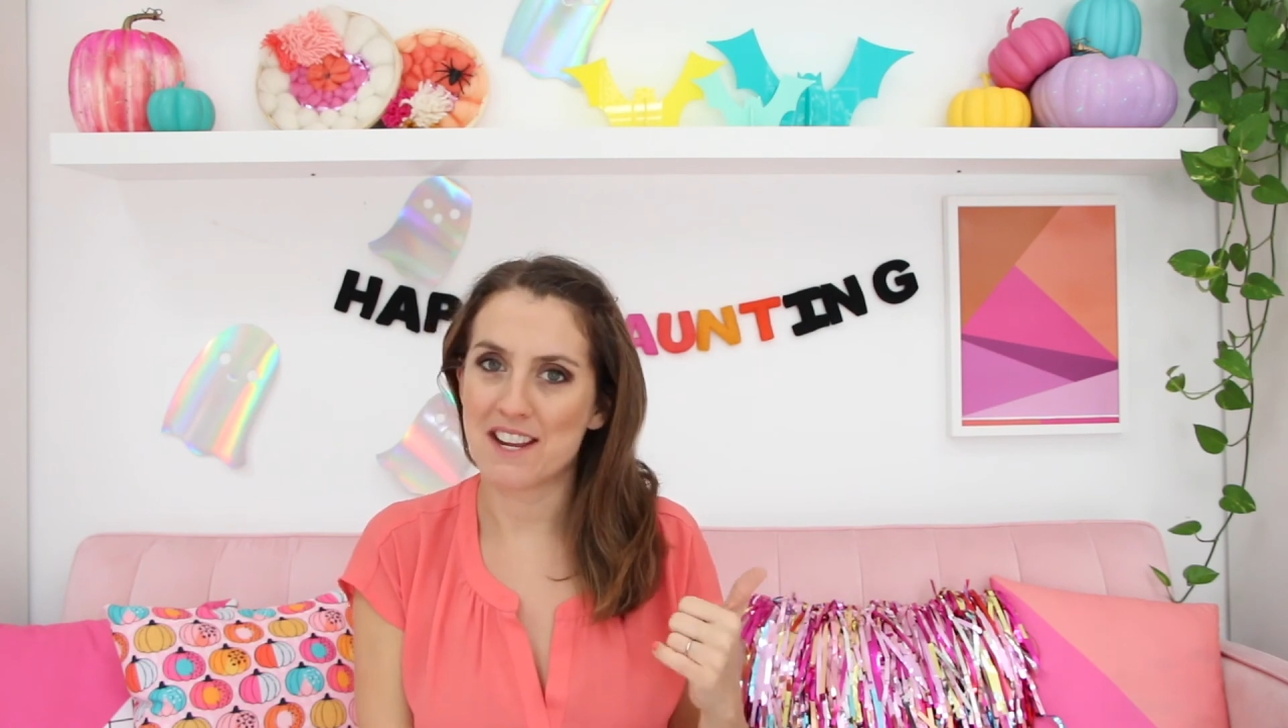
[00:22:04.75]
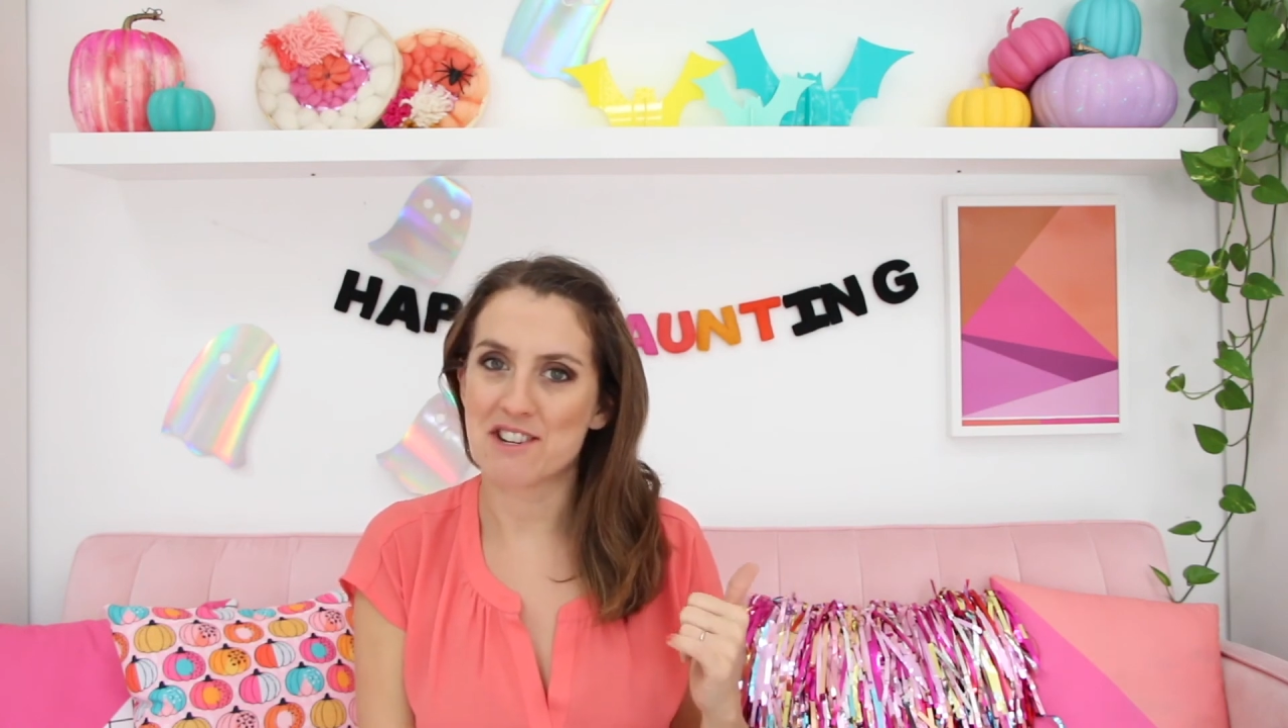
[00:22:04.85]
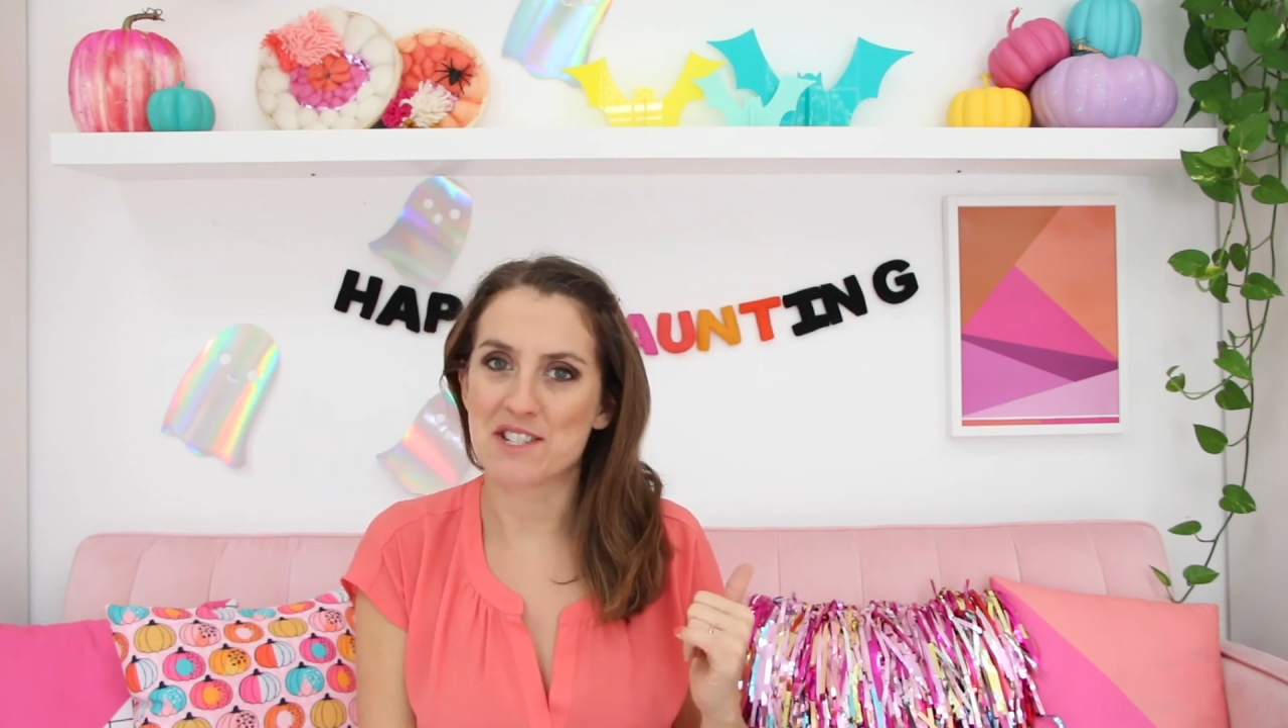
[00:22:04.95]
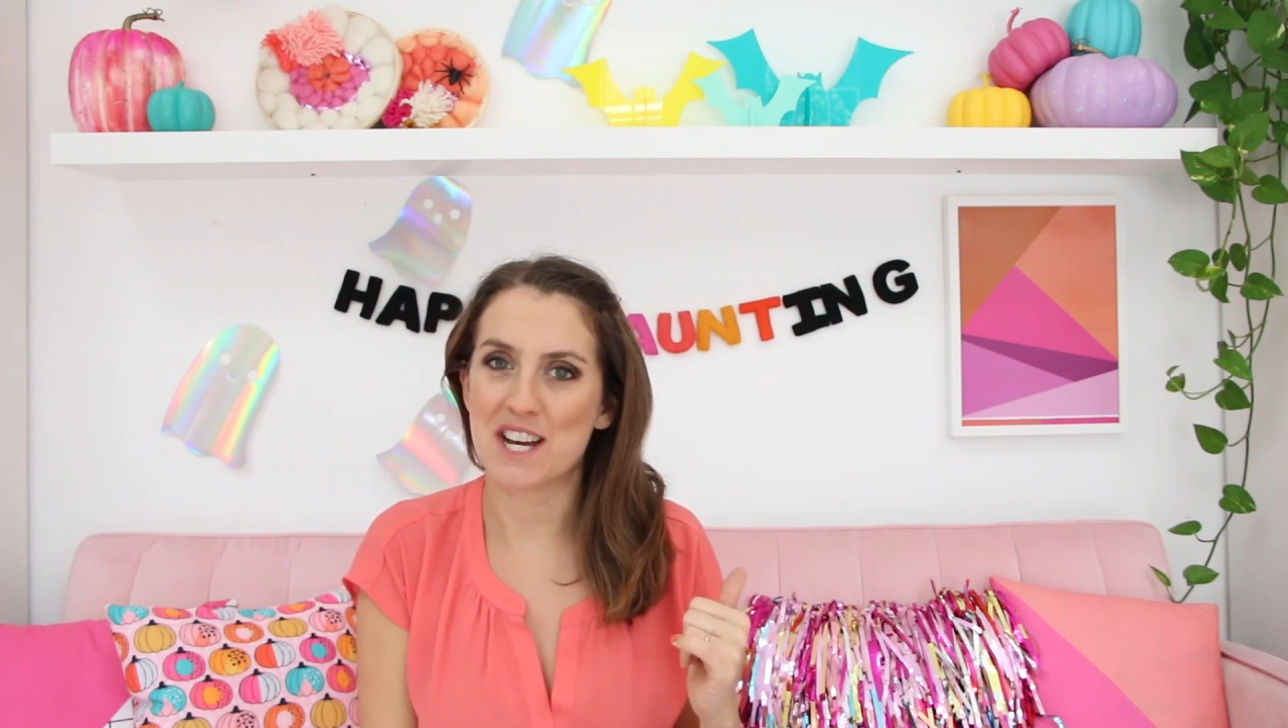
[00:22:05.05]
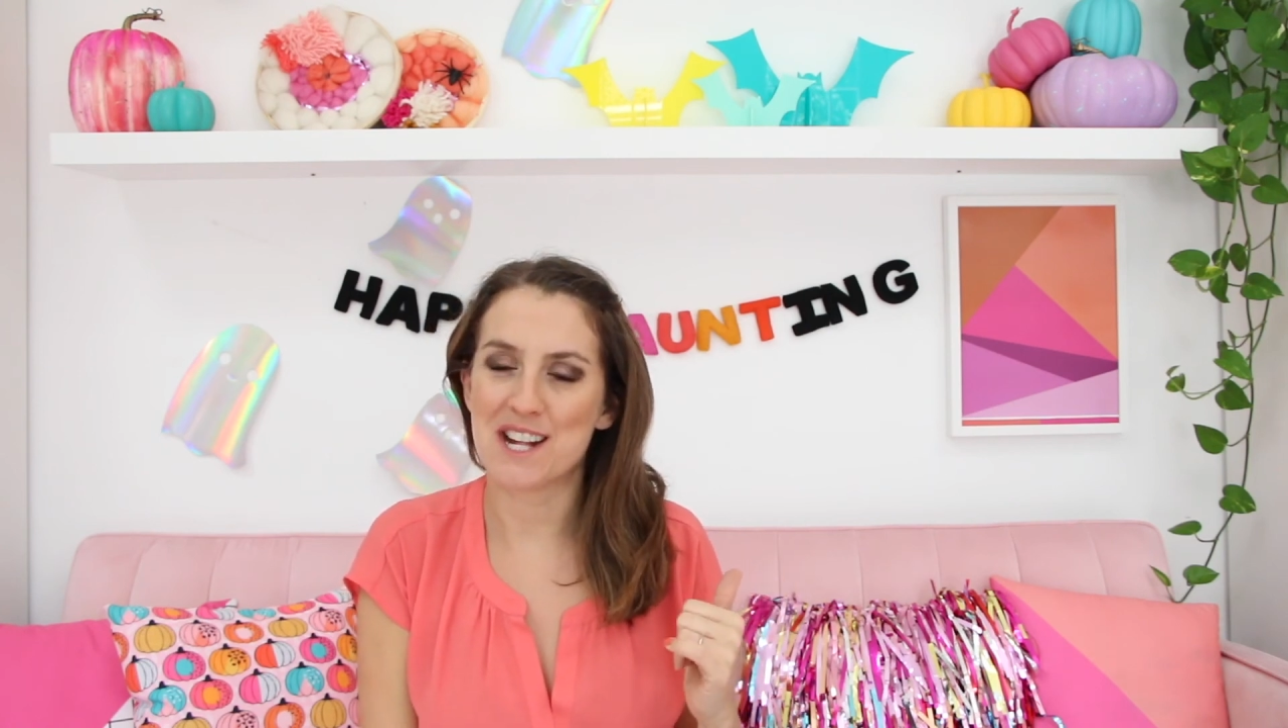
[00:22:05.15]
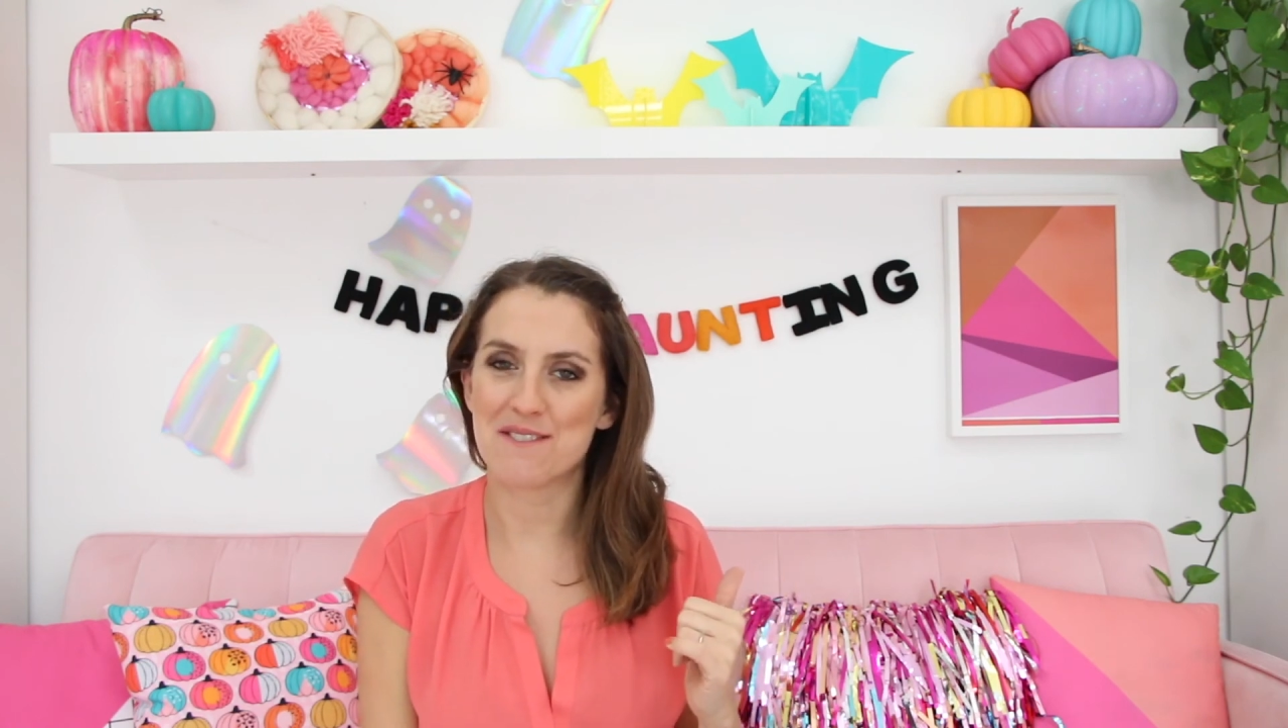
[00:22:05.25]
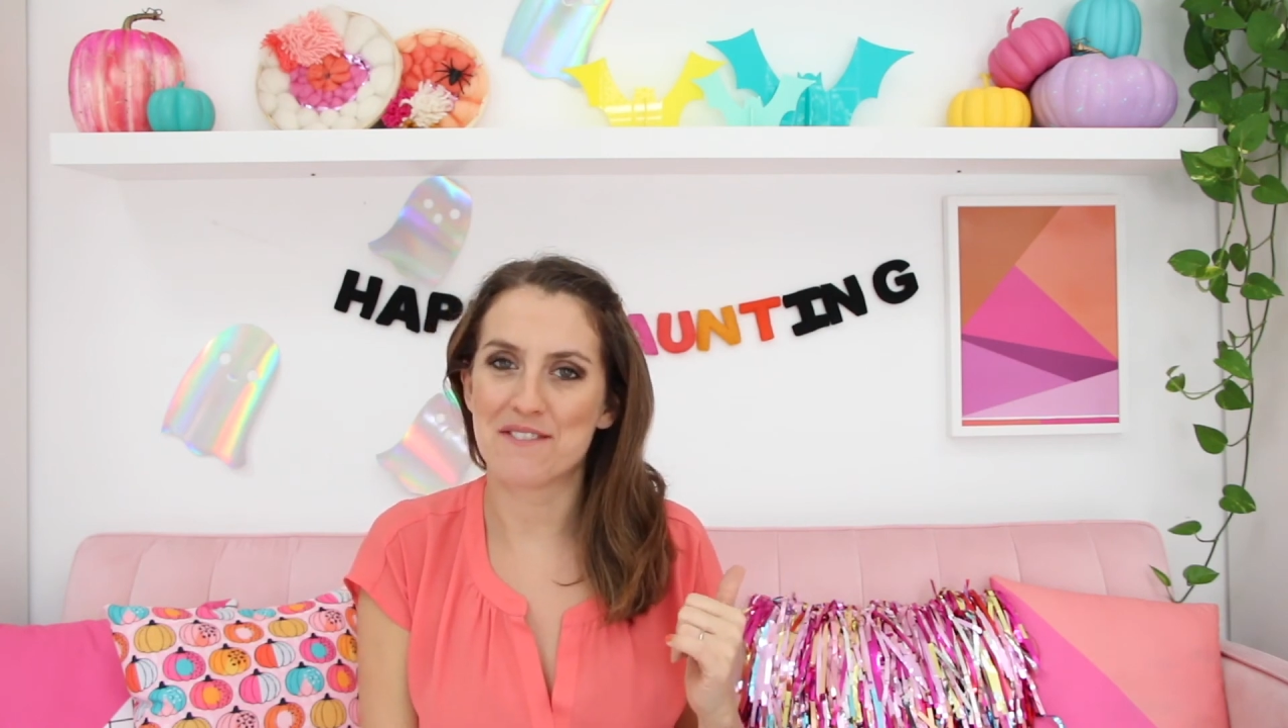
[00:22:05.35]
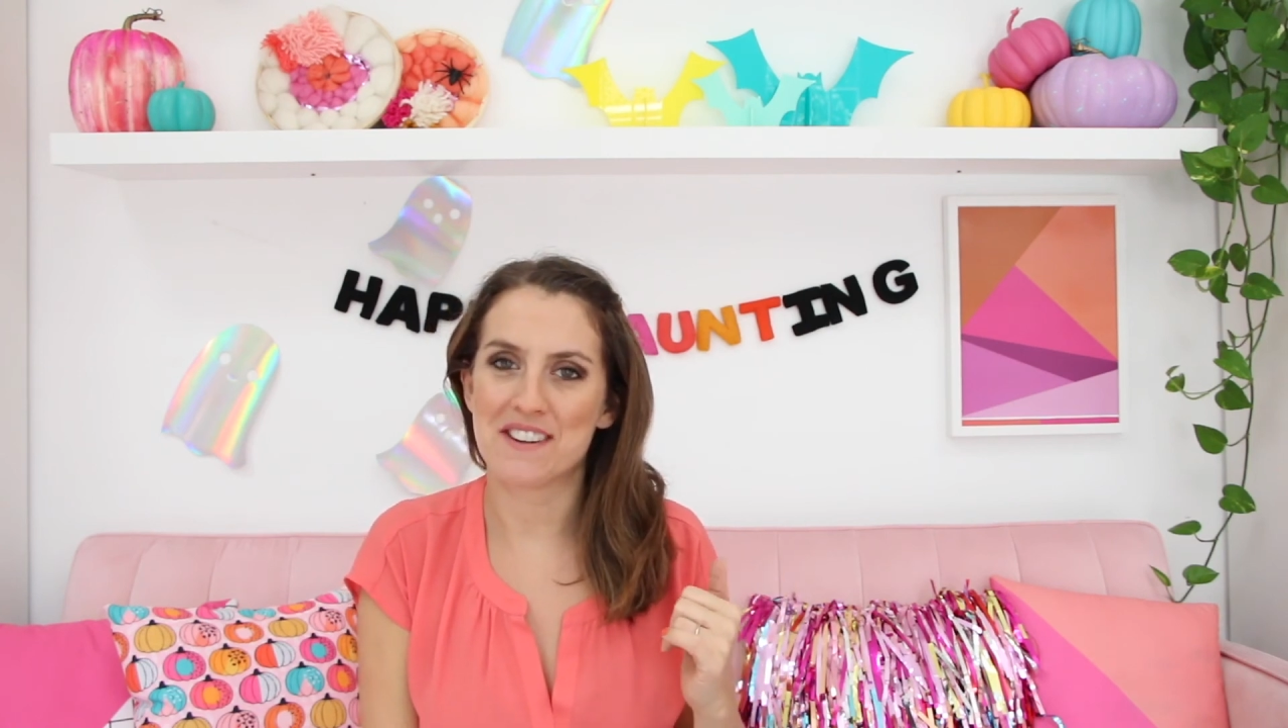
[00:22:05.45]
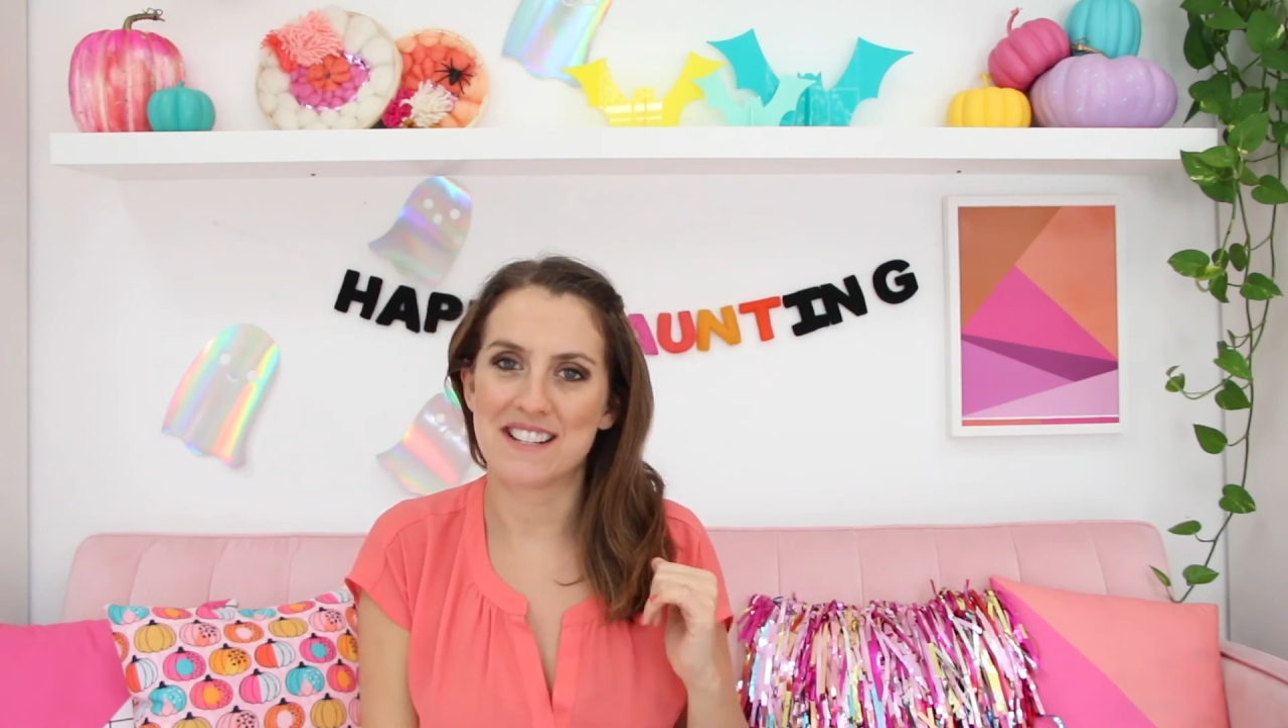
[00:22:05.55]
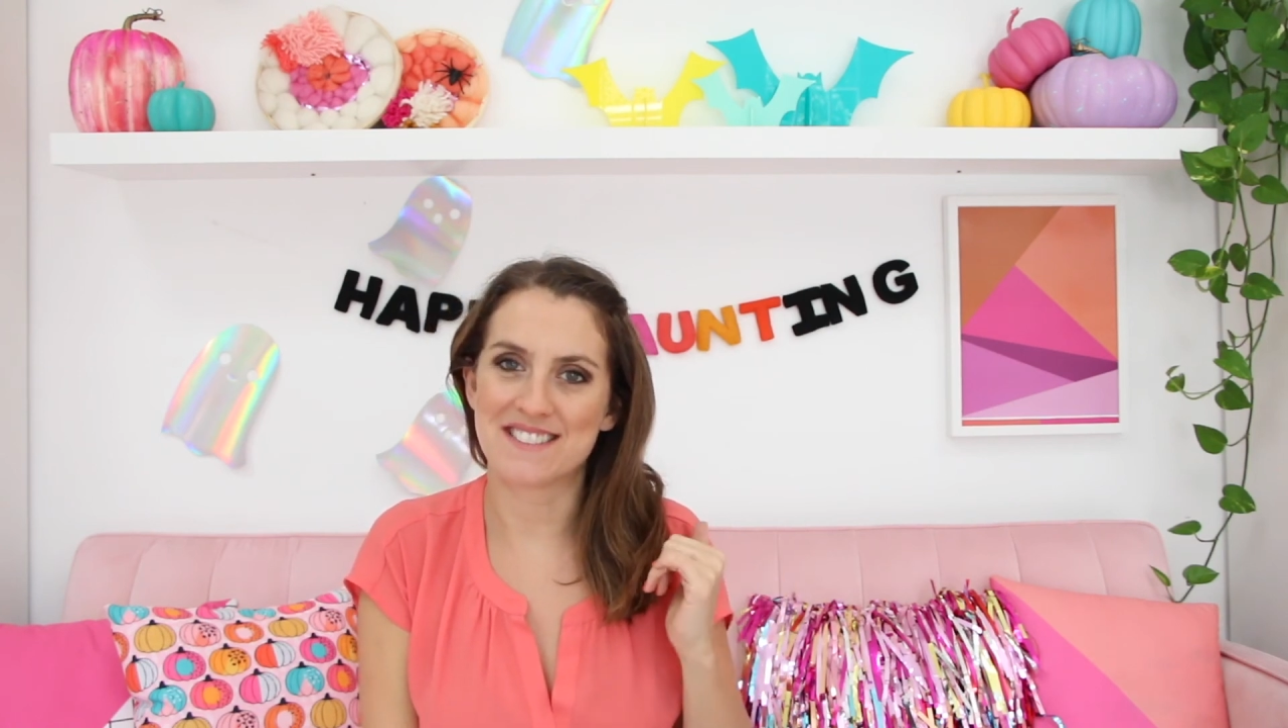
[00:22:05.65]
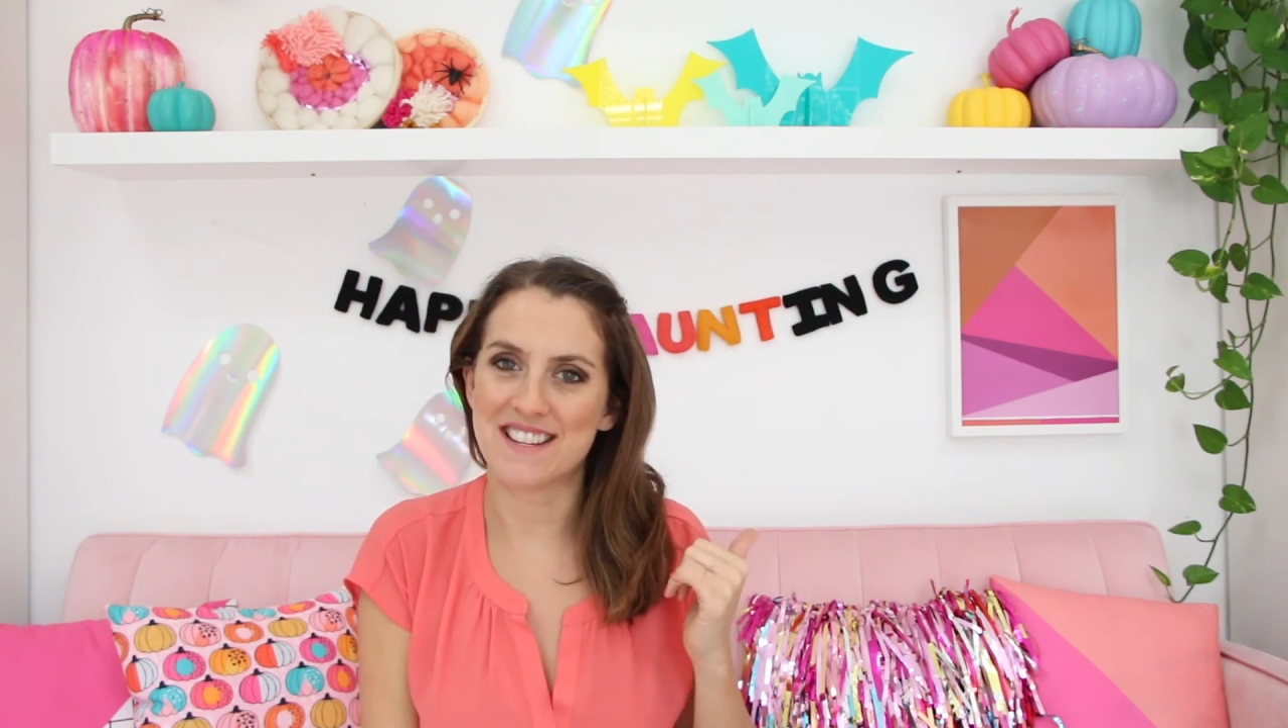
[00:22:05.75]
yourself and